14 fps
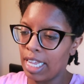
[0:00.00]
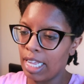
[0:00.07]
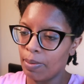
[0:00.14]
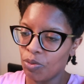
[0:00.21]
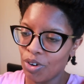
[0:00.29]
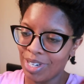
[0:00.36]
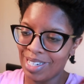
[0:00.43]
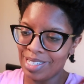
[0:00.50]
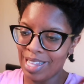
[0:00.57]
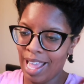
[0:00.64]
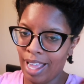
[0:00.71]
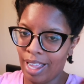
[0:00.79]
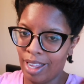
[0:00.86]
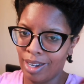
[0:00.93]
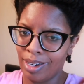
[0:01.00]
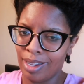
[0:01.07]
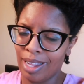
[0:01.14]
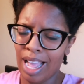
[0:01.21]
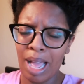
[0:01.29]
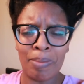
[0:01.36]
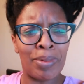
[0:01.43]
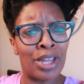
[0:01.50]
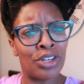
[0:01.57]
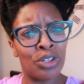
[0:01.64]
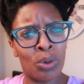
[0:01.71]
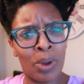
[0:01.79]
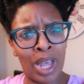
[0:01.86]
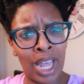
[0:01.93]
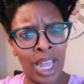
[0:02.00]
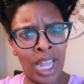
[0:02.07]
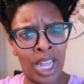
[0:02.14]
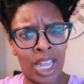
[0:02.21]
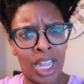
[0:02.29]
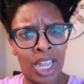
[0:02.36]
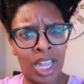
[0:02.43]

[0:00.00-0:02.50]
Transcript: give him free design. I'm like, do what?